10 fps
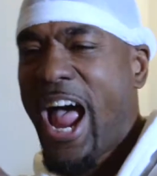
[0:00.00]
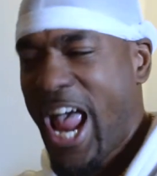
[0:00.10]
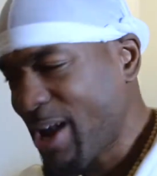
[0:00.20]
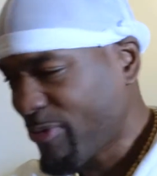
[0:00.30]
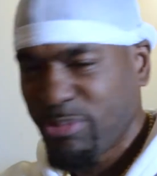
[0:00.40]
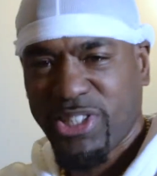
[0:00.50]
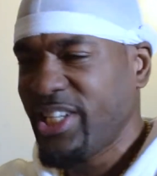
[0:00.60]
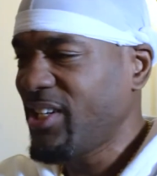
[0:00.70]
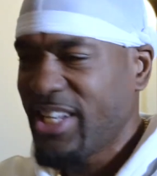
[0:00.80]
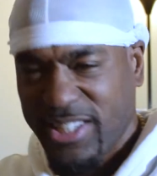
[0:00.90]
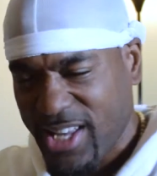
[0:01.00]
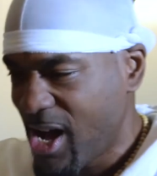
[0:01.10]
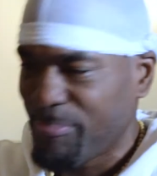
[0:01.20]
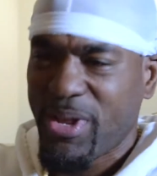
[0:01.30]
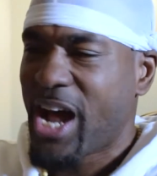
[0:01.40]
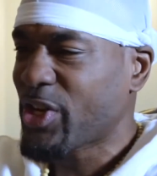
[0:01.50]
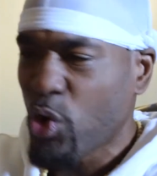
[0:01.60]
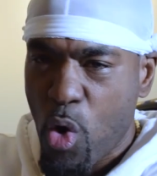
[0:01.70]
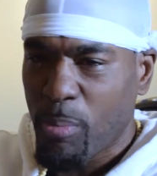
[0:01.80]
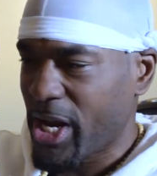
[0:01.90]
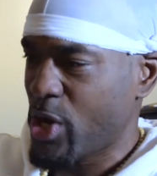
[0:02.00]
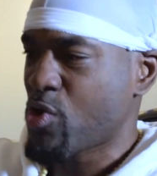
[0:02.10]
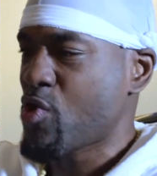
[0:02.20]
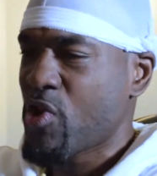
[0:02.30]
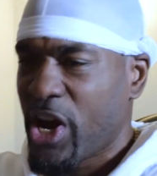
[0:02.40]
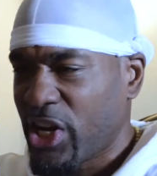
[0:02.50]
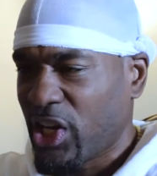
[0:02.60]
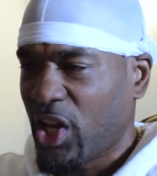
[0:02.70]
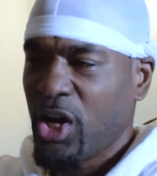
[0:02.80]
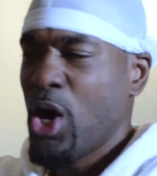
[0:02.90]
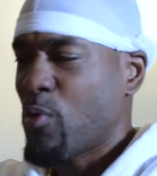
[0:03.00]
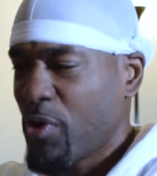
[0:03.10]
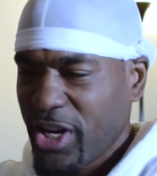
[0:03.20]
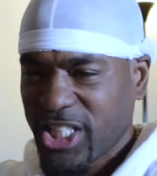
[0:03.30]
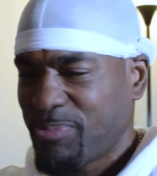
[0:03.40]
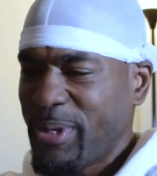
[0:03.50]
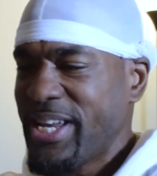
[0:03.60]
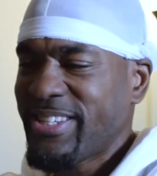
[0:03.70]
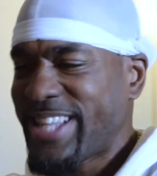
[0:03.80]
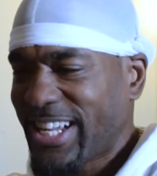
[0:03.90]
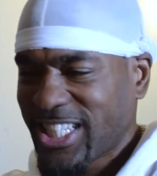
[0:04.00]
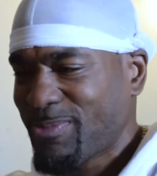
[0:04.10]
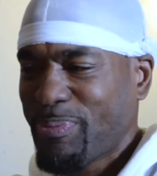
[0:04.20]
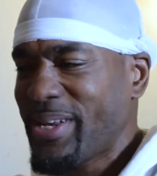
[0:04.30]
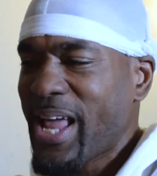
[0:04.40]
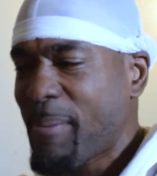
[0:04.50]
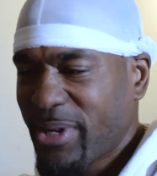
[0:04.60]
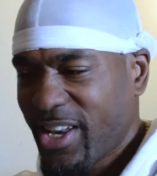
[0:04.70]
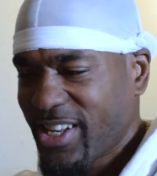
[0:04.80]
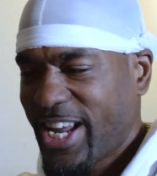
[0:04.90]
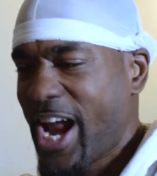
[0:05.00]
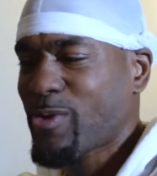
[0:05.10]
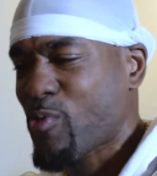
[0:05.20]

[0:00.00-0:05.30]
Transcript: I hang from ceilings, non-normal, irregular, running speeds that speedometer can't